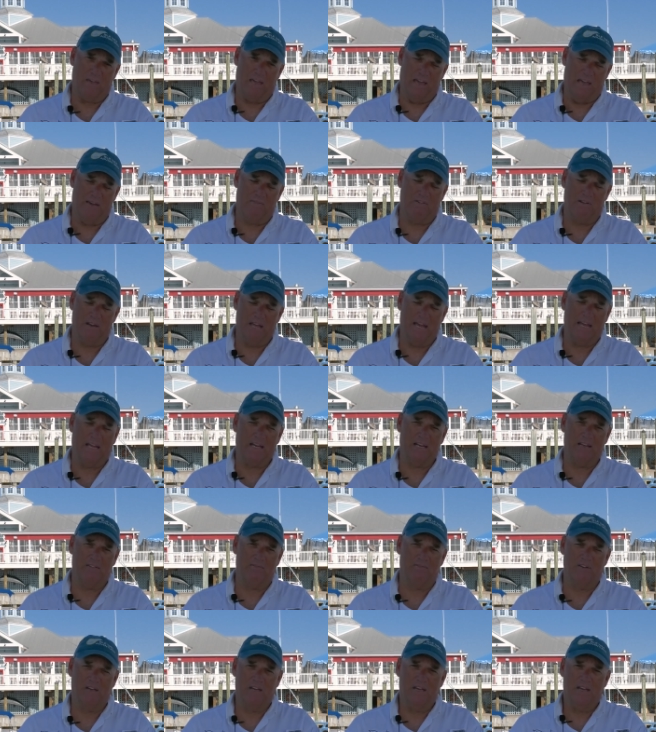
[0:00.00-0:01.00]
have a
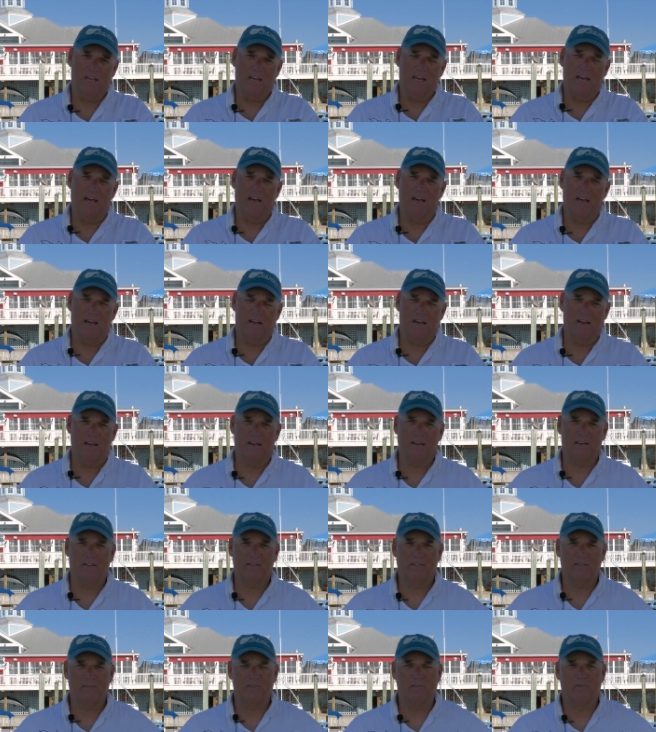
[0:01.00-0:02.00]
negative
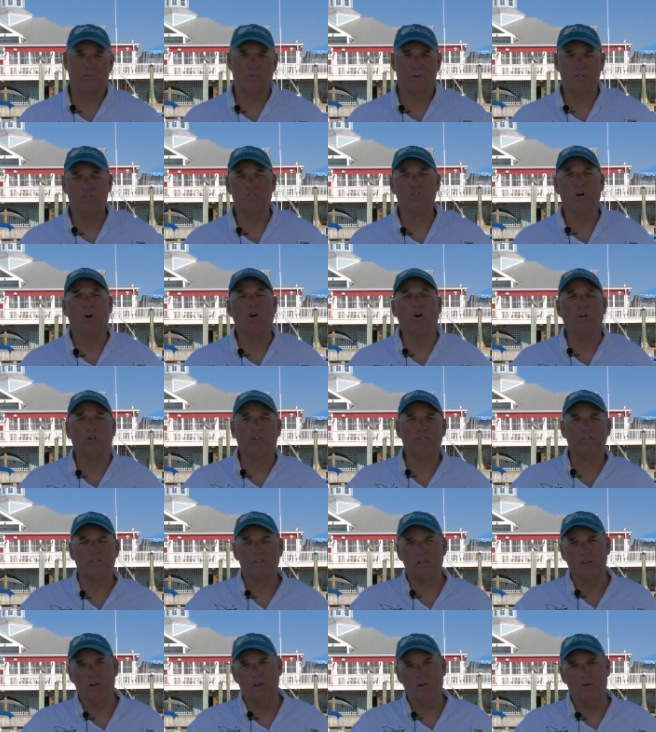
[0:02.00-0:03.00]
result.
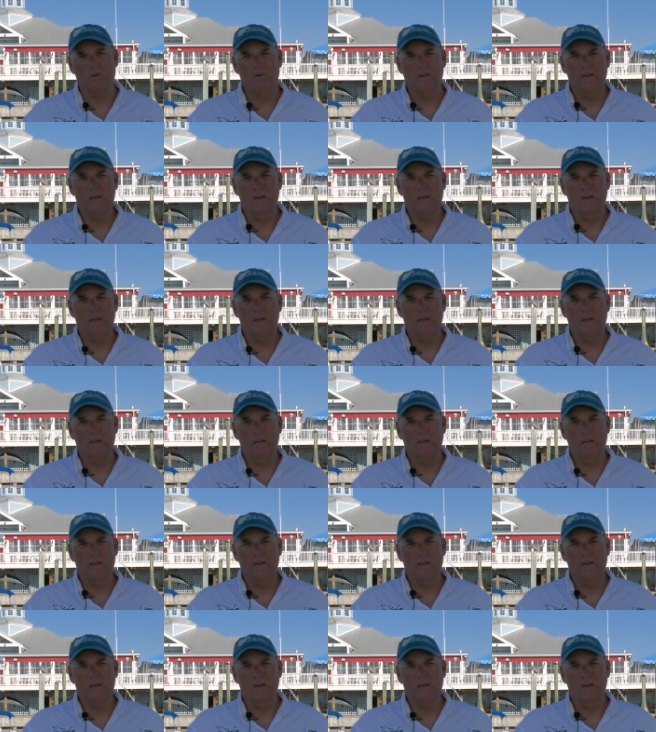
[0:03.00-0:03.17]
So